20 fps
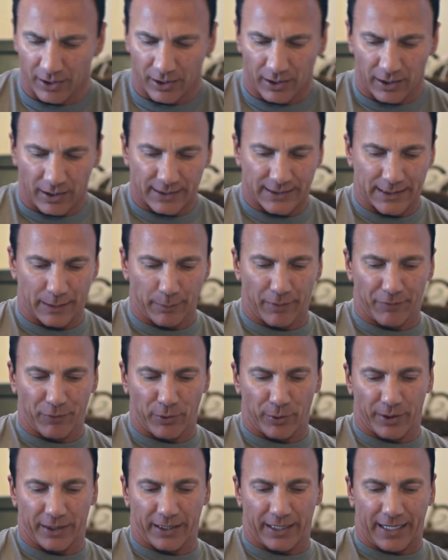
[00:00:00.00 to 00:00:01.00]
Some of you
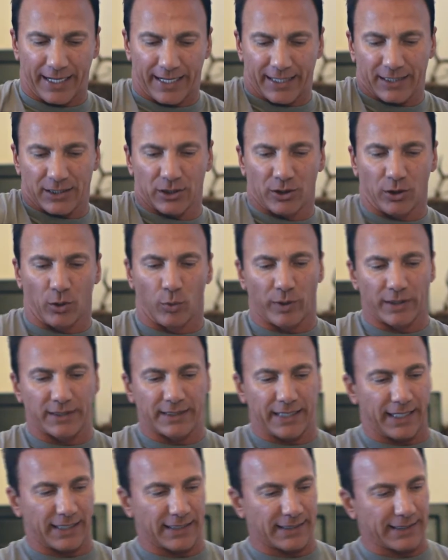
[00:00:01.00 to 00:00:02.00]
are gonna ask, what's
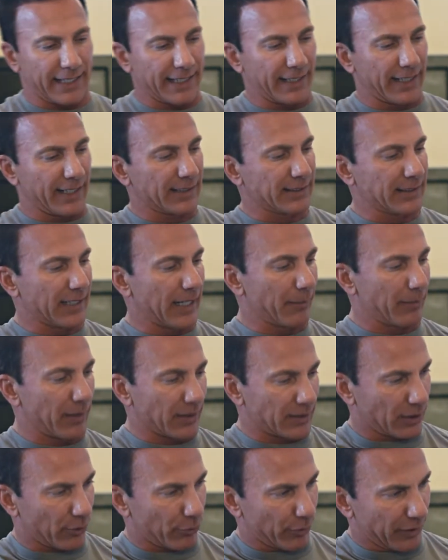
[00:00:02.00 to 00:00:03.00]
that sight on top?
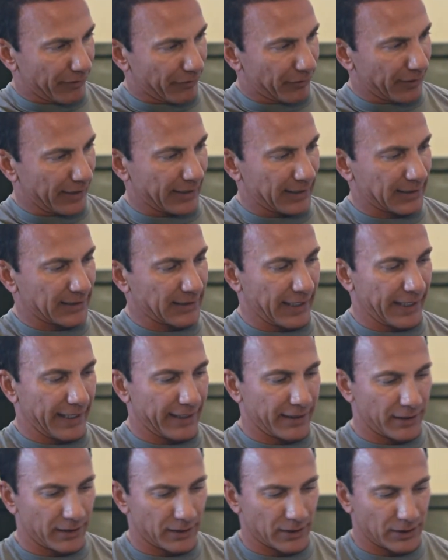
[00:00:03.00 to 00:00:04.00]
That's a reflex
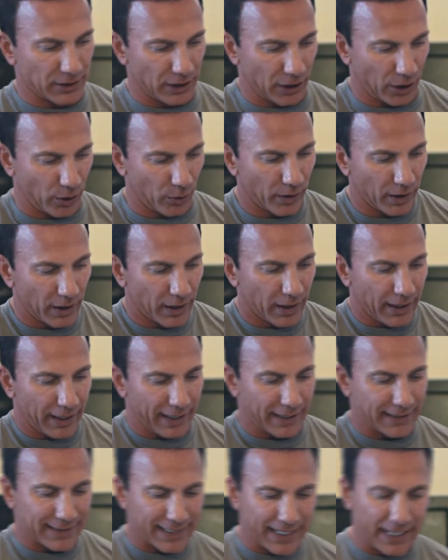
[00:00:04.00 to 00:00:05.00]
sight. So a
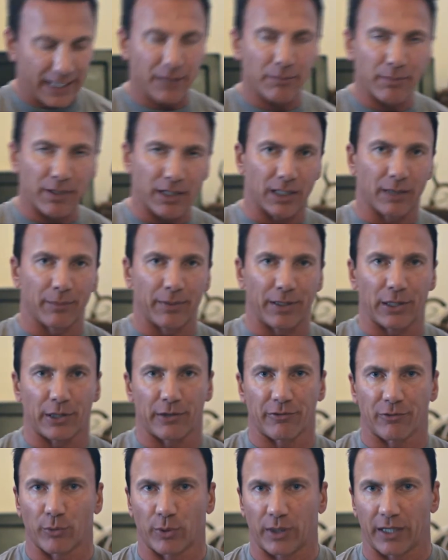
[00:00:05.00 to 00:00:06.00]
10mm,
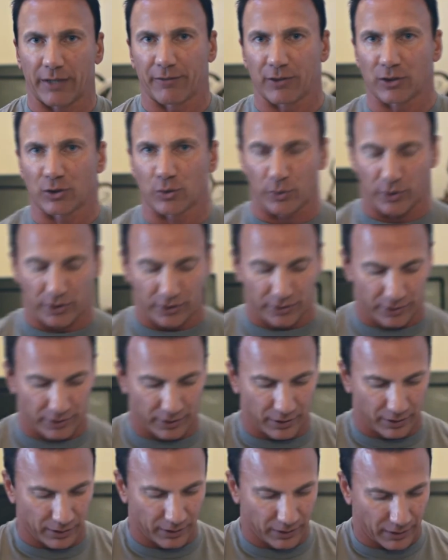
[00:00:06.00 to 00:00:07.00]
for whatever it's worth,
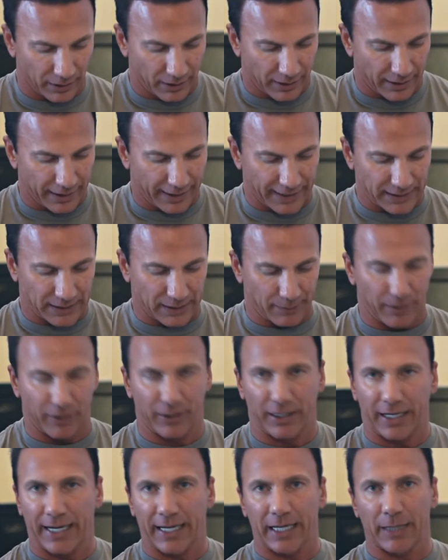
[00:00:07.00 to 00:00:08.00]
has
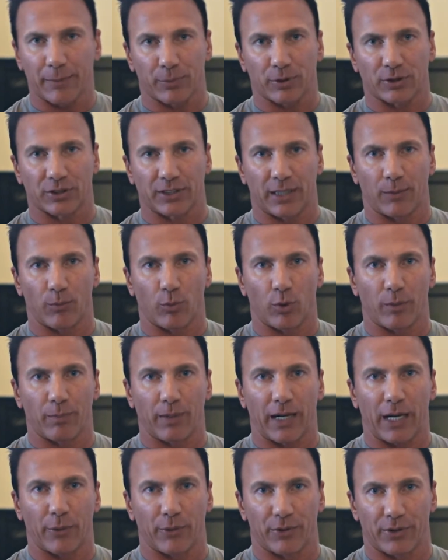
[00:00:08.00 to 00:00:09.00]
about 80% more
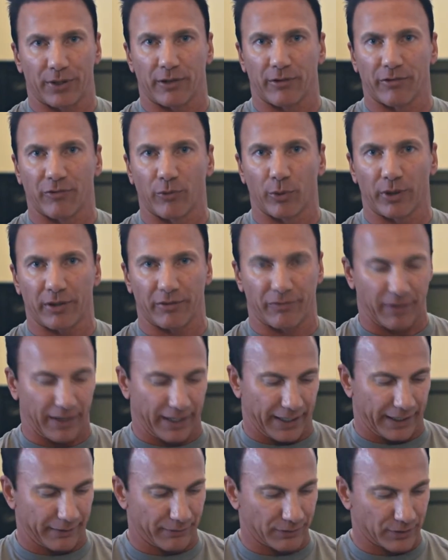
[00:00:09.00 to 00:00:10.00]
power than a
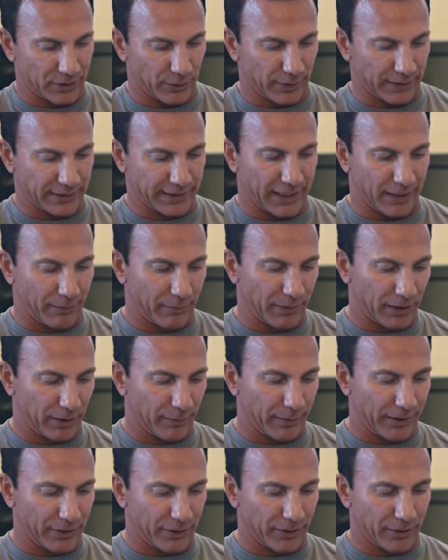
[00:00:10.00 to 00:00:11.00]
45. So a
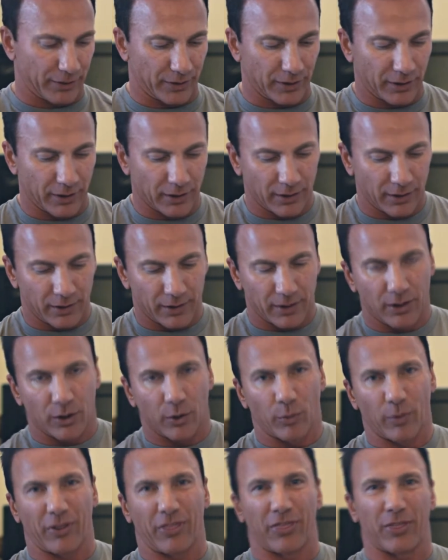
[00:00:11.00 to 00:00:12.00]
10mm
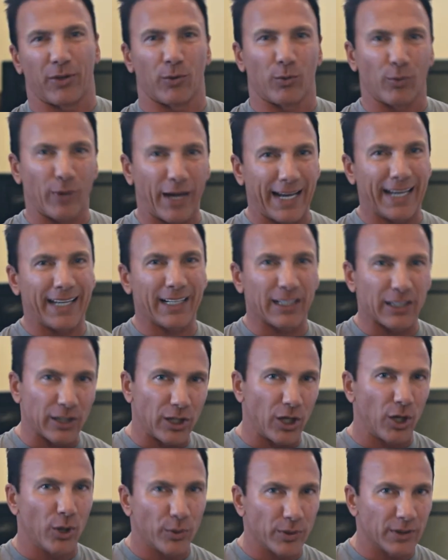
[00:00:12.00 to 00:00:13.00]
with the right
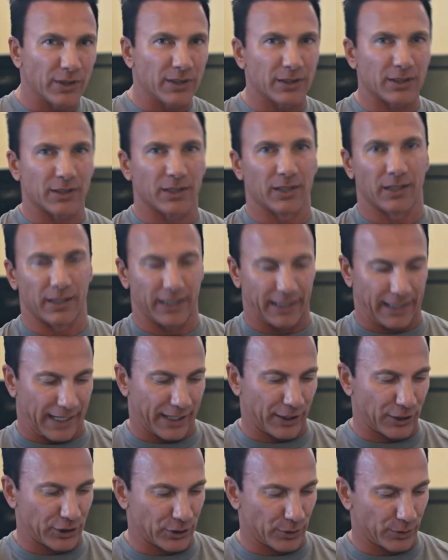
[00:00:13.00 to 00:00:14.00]
loads, and I
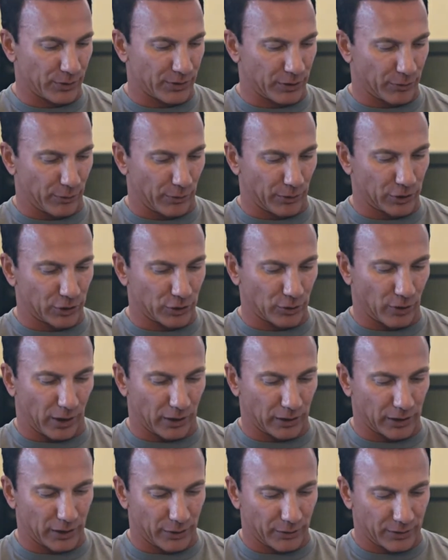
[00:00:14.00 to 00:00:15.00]
shoot the real
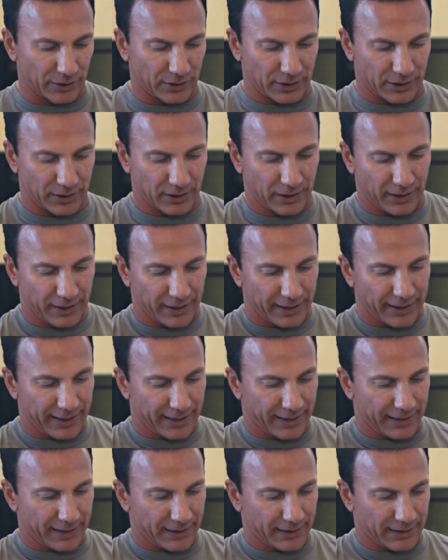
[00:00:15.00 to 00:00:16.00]
strong loads,
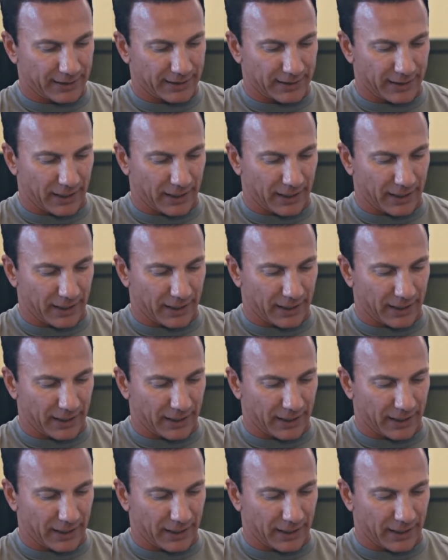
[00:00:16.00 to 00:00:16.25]
is